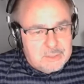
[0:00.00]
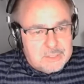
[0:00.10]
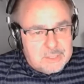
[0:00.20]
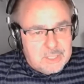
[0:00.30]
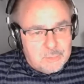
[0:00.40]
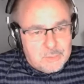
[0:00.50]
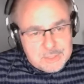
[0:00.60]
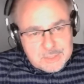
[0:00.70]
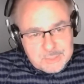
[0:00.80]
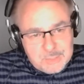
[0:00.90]
There's an
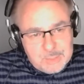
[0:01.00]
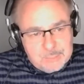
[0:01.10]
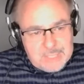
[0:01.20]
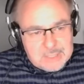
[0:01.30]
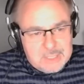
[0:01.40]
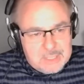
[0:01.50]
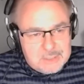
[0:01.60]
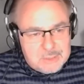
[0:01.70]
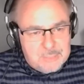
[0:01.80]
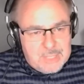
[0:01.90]
increase. It's been
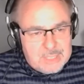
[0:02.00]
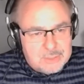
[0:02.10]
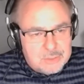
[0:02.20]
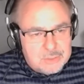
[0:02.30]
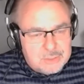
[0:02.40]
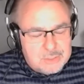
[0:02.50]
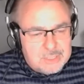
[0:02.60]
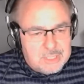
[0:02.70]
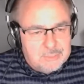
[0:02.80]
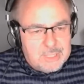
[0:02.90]
backdated to March, the
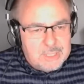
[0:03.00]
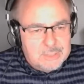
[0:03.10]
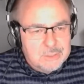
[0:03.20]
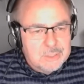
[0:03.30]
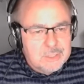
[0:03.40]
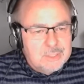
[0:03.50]
start of March,